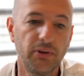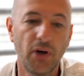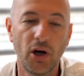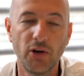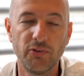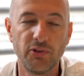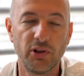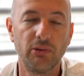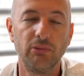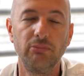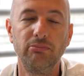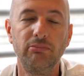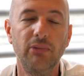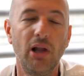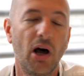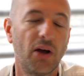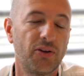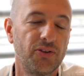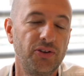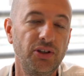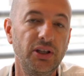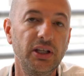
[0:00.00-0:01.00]
over the
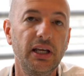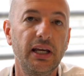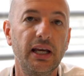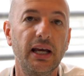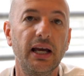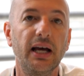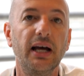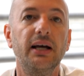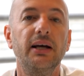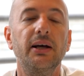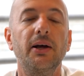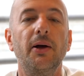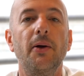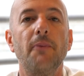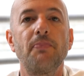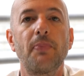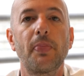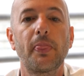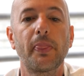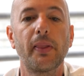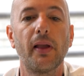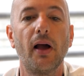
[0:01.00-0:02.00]
last year,
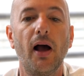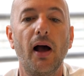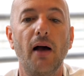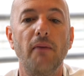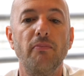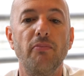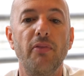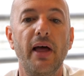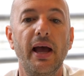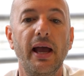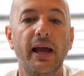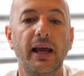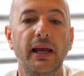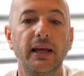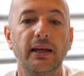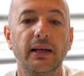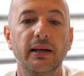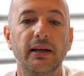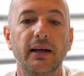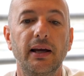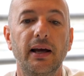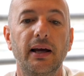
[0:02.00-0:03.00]

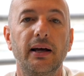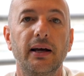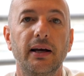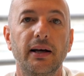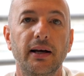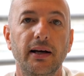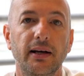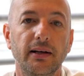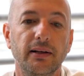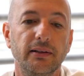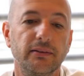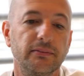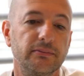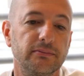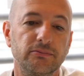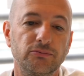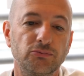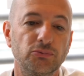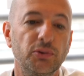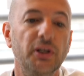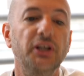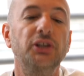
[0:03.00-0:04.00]
they
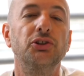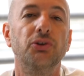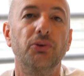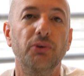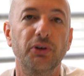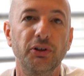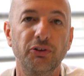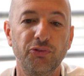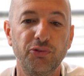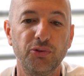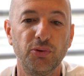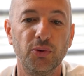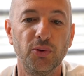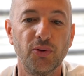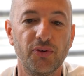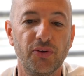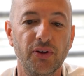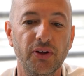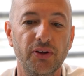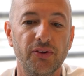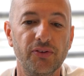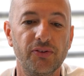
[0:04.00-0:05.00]
rejoined
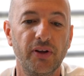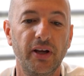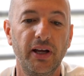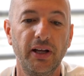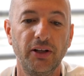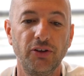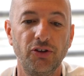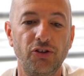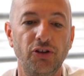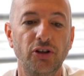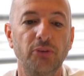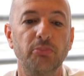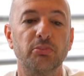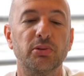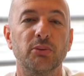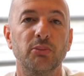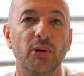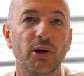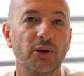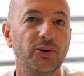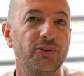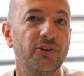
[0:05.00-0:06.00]
forces, and she
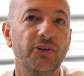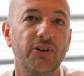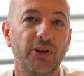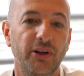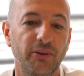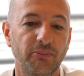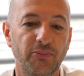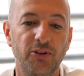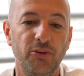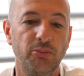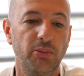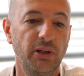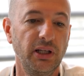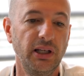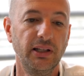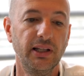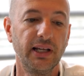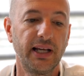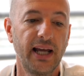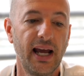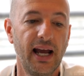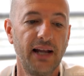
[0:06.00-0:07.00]
promoted him to be
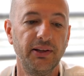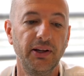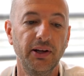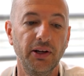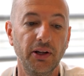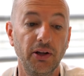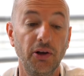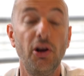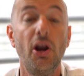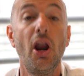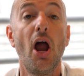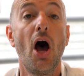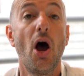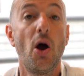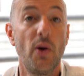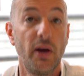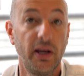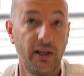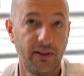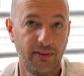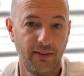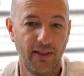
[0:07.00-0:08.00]
the candidate,
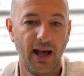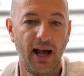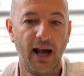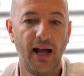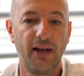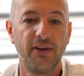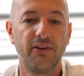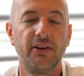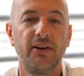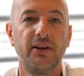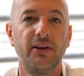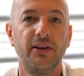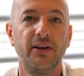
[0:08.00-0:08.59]
knowing that